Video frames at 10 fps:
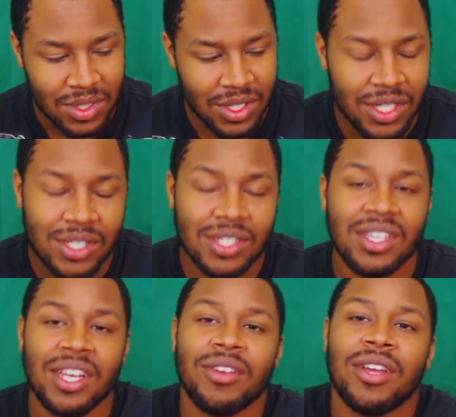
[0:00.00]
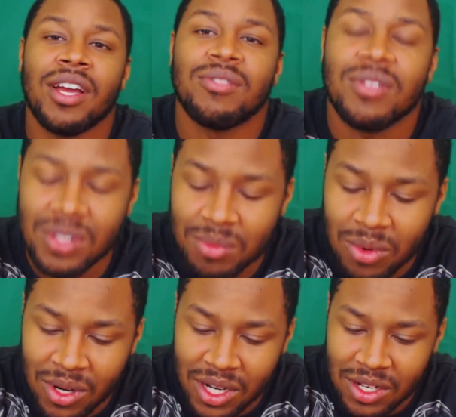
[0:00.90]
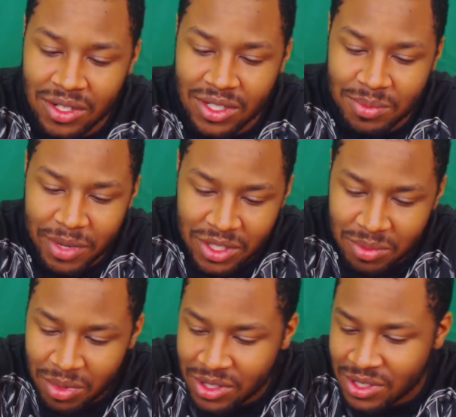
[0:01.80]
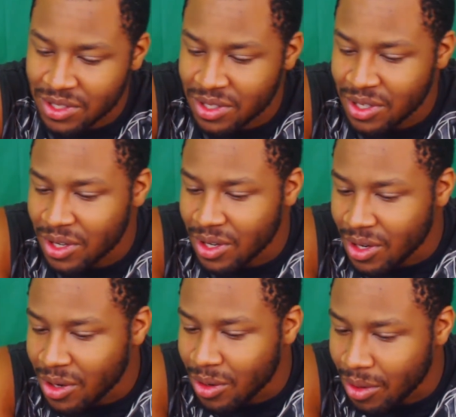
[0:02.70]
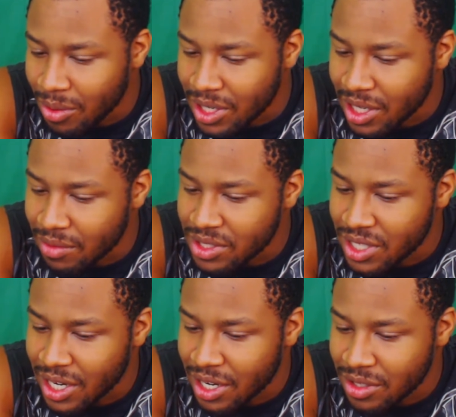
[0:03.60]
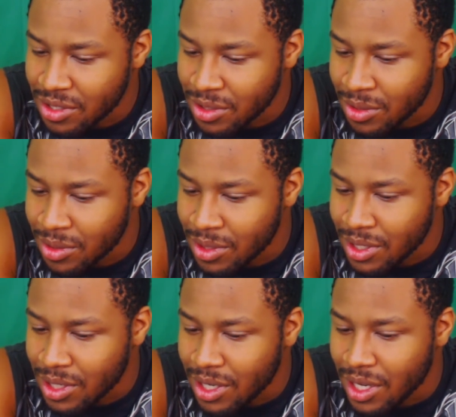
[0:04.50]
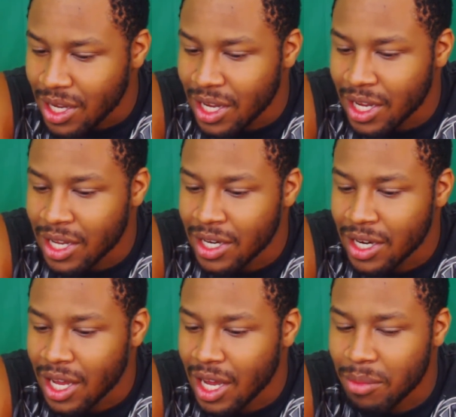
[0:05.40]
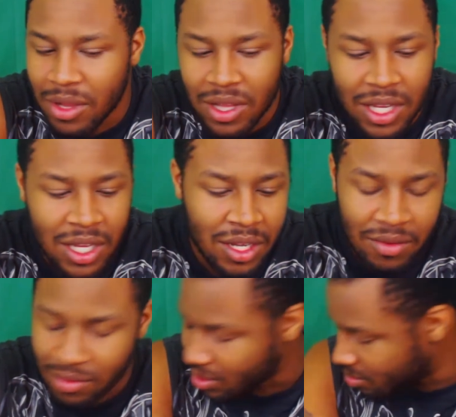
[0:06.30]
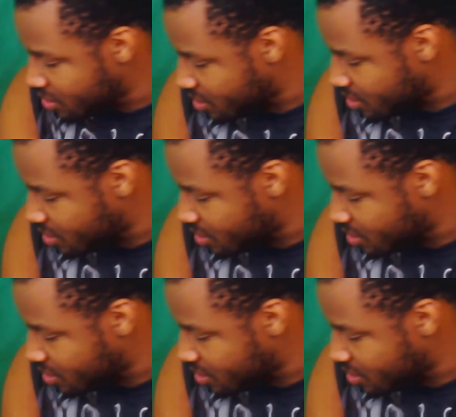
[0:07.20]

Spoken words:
Just thank you guys for the support, and there's a special person who I want to give a shout out to, and I believe, let me